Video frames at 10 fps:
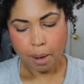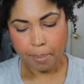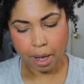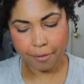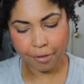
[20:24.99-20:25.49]

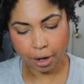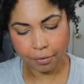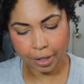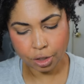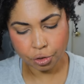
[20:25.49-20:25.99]
but
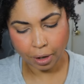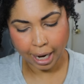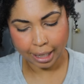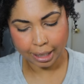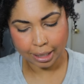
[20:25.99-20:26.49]
Velvet
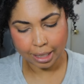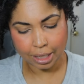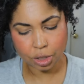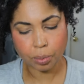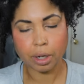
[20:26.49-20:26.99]
Dragon
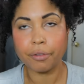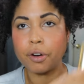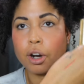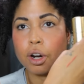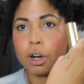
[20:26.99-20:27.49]
is one of
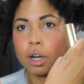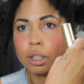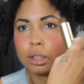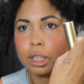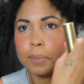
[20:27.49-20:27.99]
her
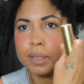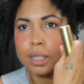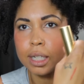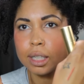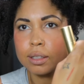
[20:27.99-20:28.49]

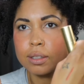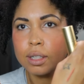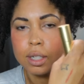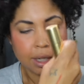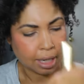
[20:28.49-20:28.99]
lipsticks
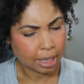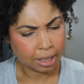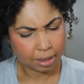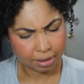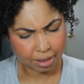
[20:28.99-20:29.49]
and
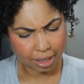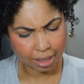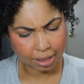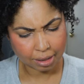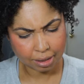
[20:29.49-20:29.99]
it's
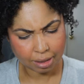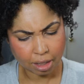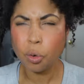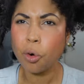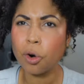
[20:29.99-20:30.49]
this
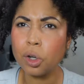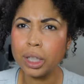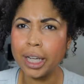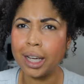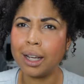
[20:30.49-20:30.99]

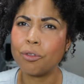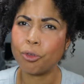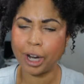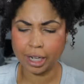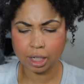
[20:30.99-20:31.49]
corally
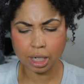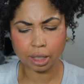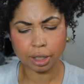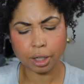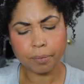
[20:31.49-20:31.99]
red
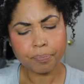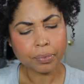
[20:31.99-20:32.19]
color.